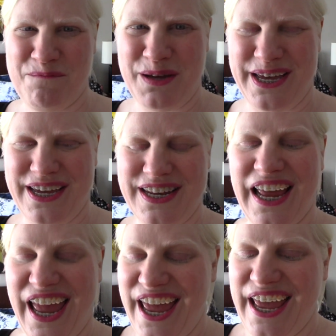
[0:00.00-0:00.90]
but
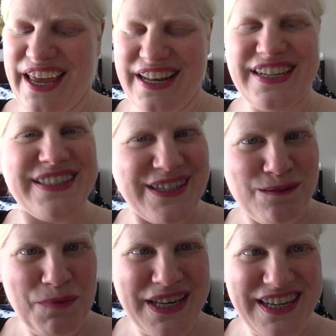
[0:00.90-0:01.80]
it is
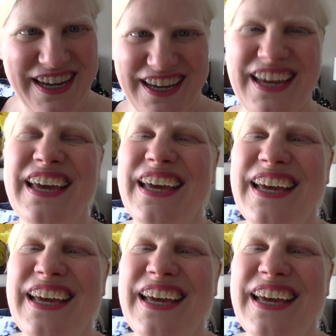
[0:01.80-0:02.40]
just Monday.